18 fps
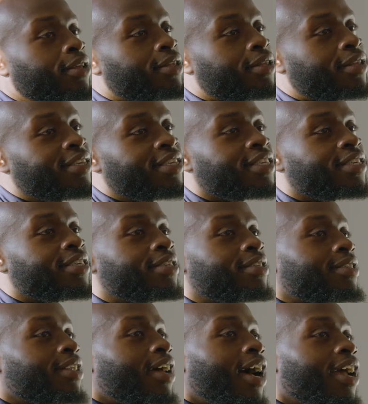
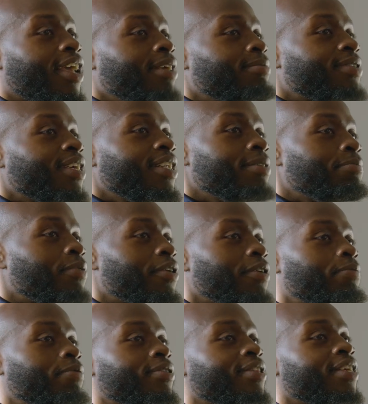Listen, I keep telling
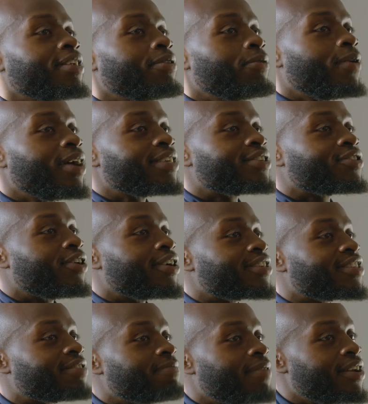people, Dillian Whyte's got a
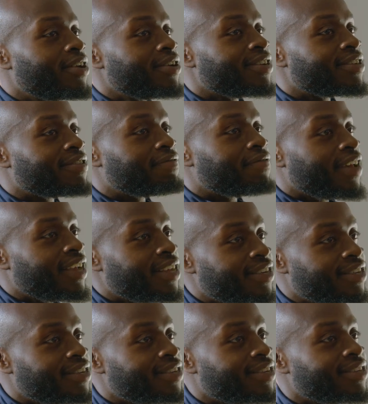smile on his
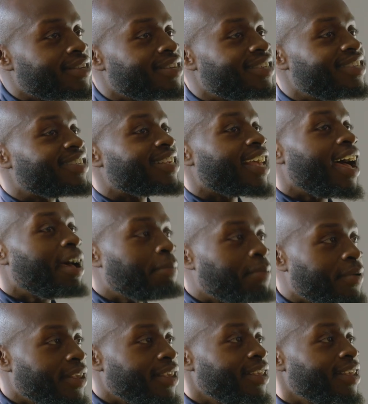face. He's
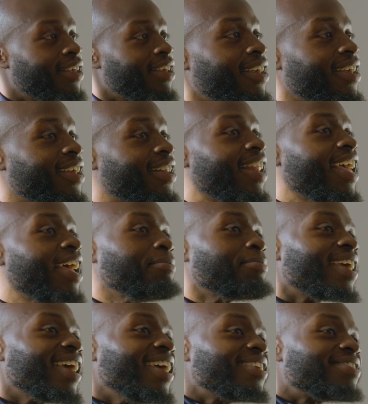happy. Let him
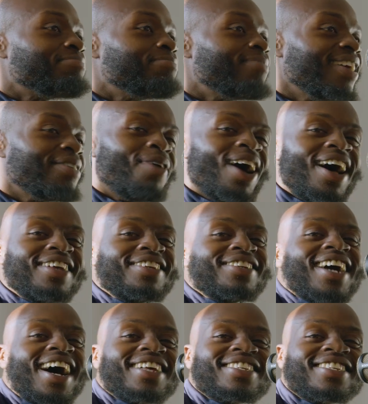get his money. Why are you
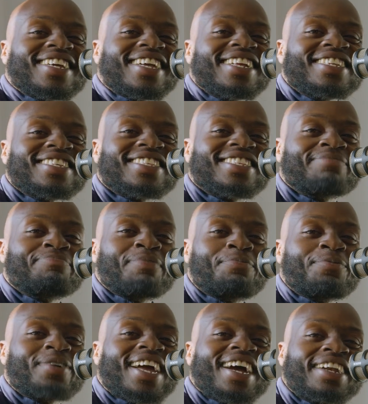guys against
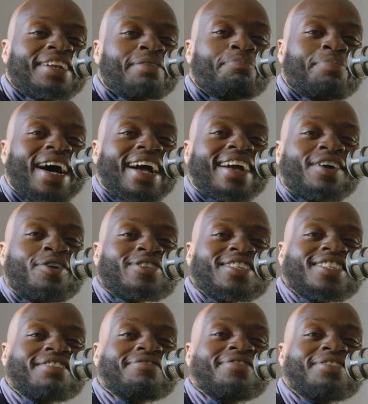people getting the bag?
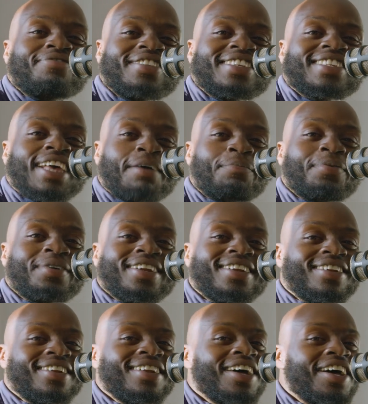Cost of living's
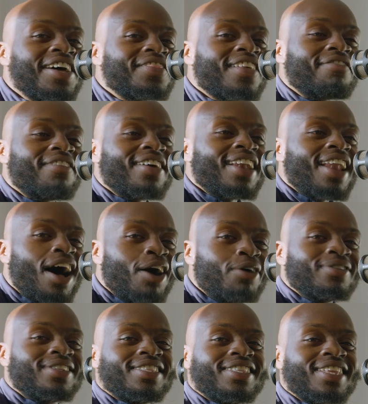happening. They've
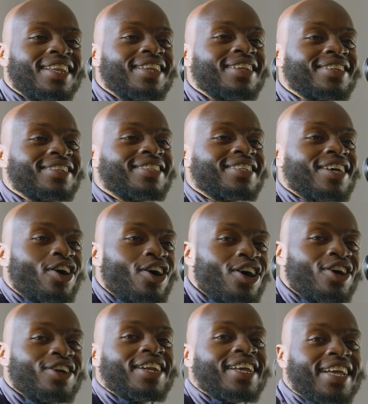allowed Dillian to
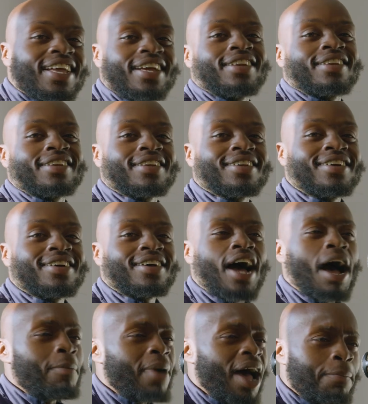earn again.
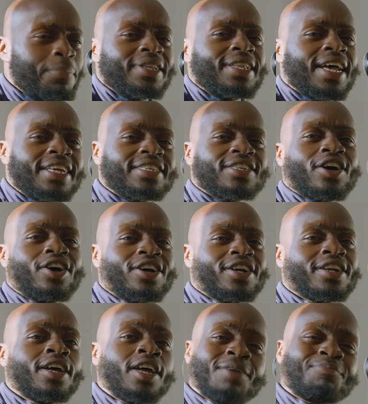I'm happy that he's
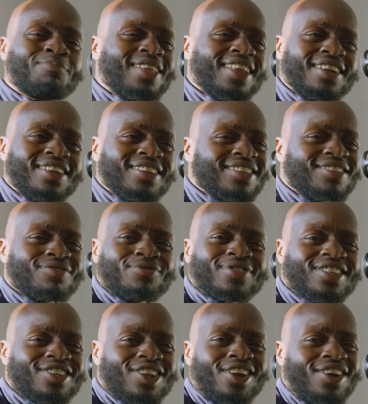earn. Dillian's all
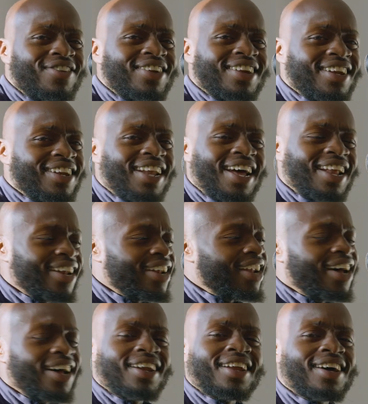slurring and that.
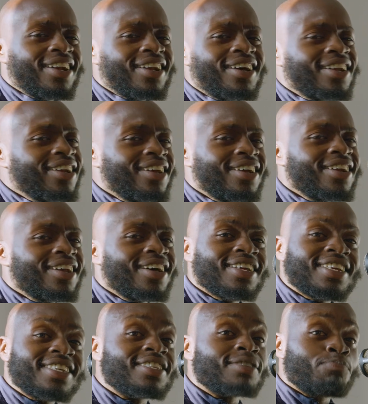No.
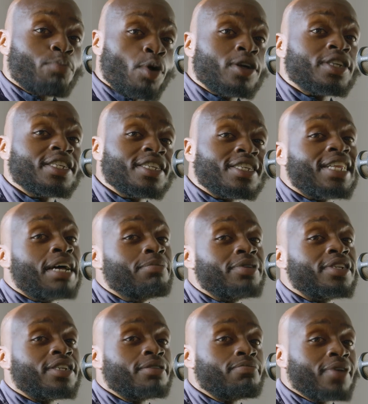It's boxing's
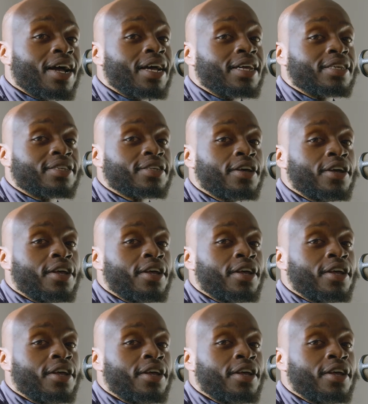damaging him, guys.